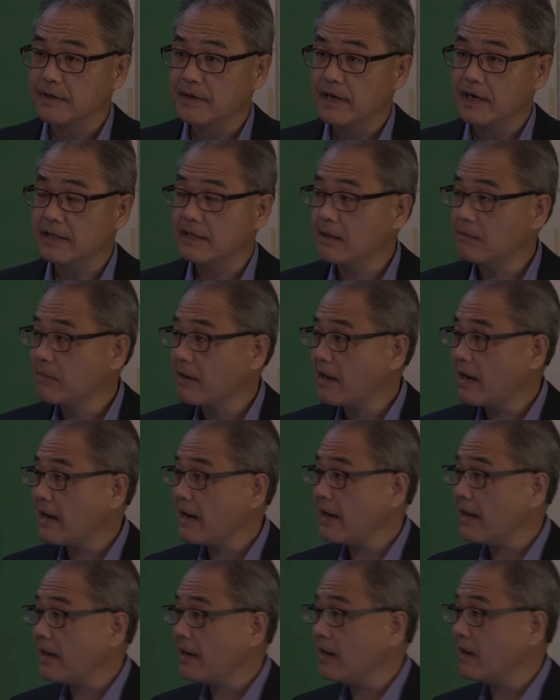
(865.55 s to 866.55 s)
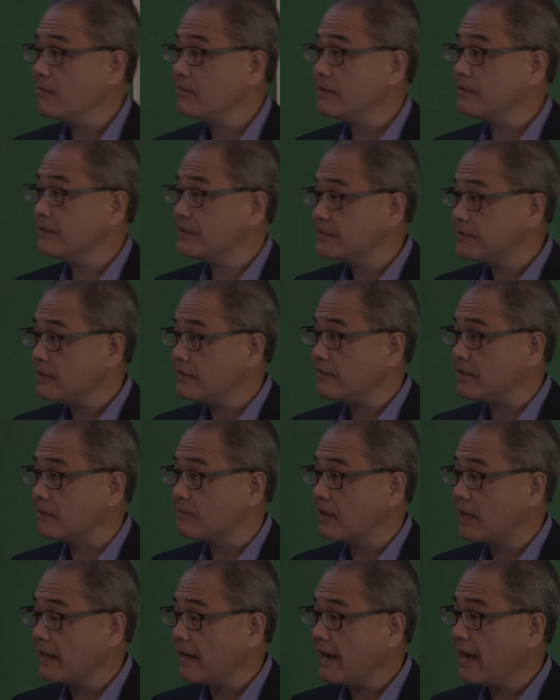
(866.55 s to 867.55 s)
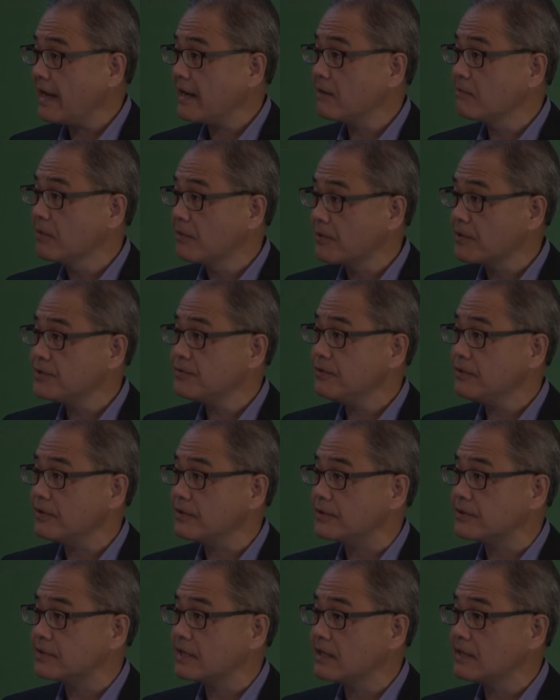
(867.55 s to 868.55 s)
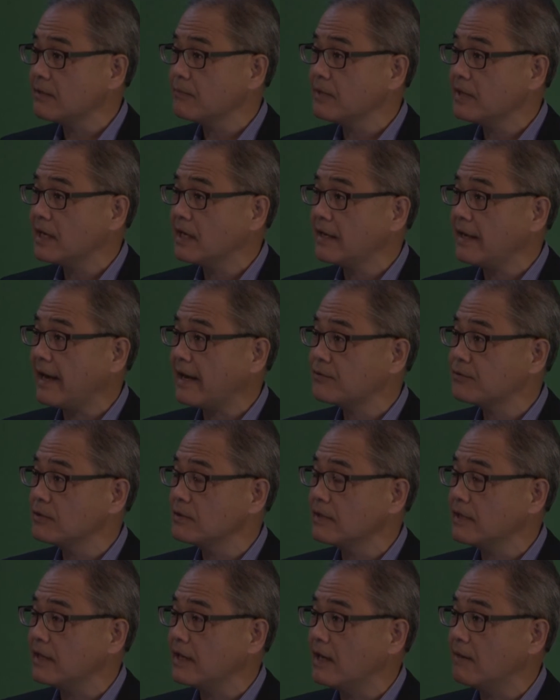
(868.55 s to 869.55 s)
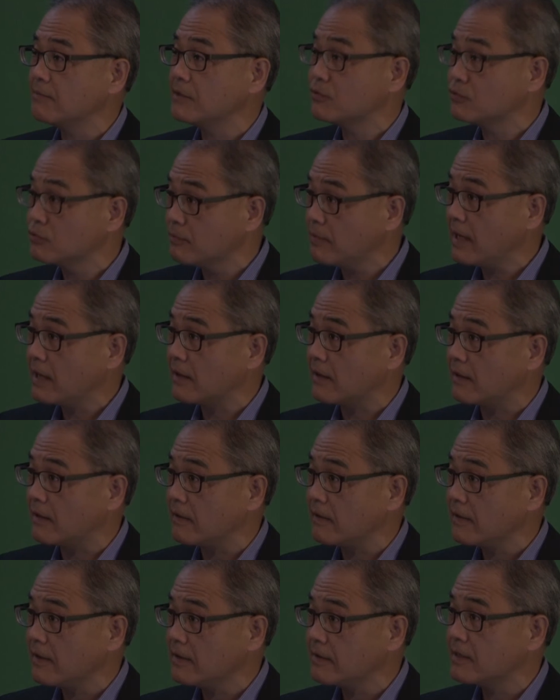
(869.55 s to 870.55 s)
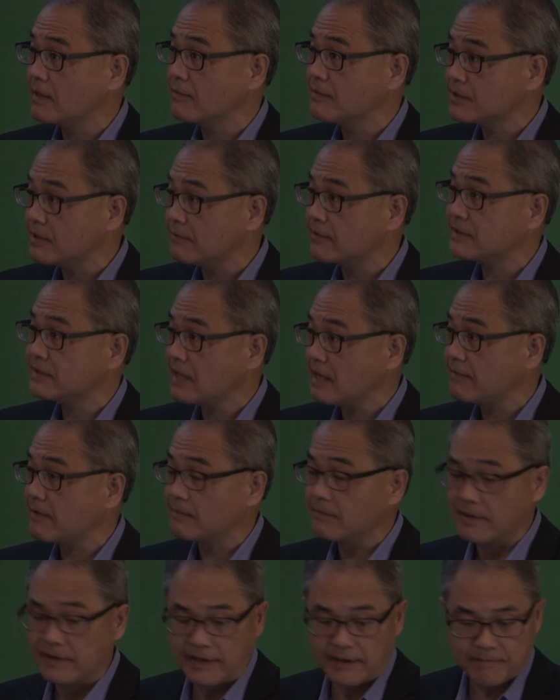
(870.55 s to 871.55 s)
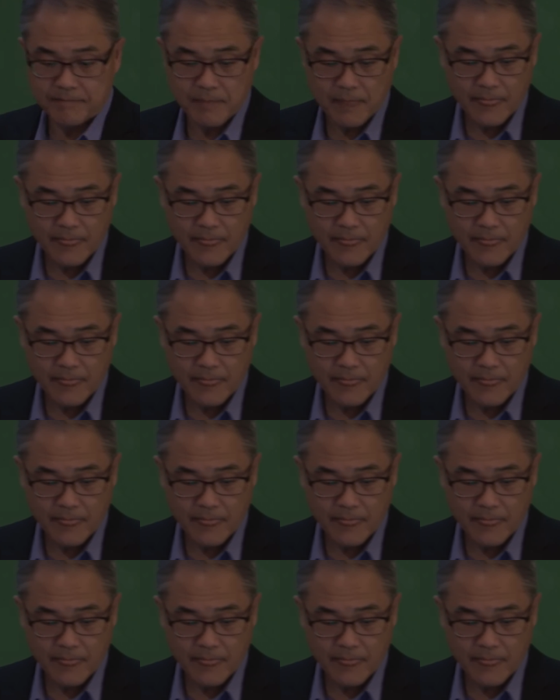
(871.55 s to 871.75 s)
And by adding more students, and that we can actually do better in terms of saving money.